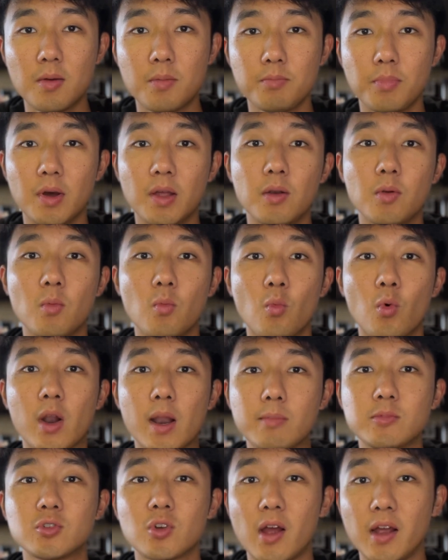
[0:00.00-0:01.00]
but what
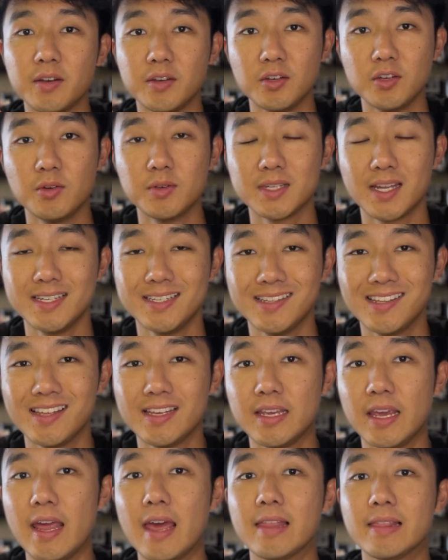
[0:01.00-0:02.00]
I'm trying to do is ideally
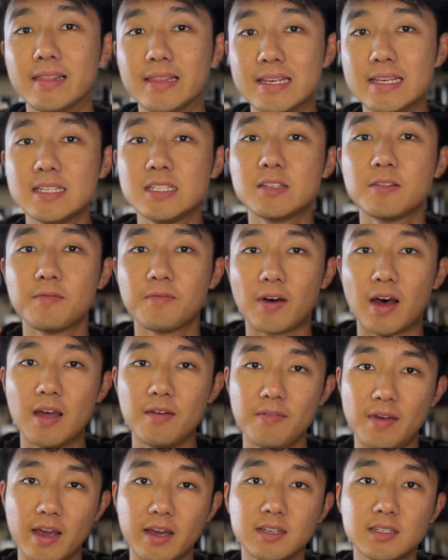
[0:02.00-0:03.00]
get at least
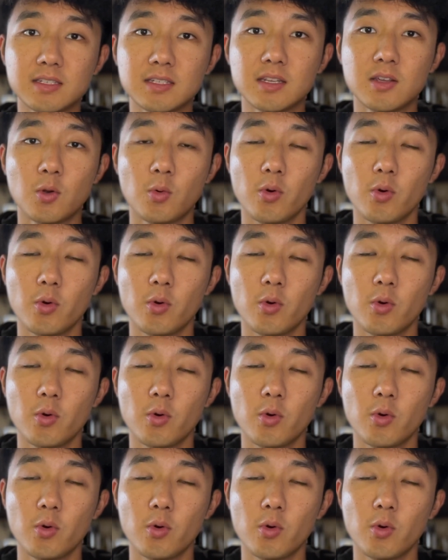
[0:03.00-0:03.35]
5x,